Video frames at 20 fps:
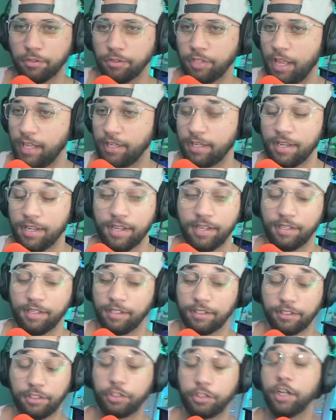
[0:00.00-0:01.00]
Like,
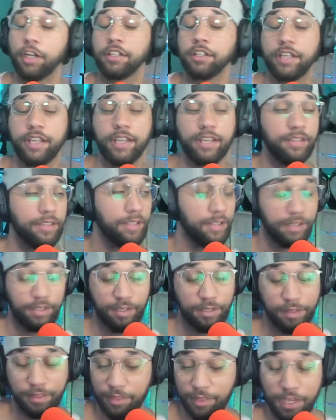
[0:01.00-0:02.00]
clearly,
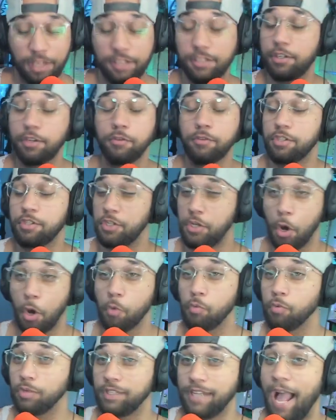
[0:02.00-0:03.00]
these dudes
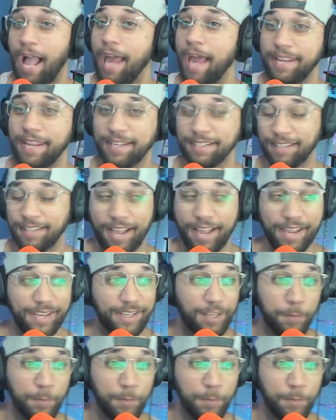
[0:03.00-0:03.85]
don't got it. Like,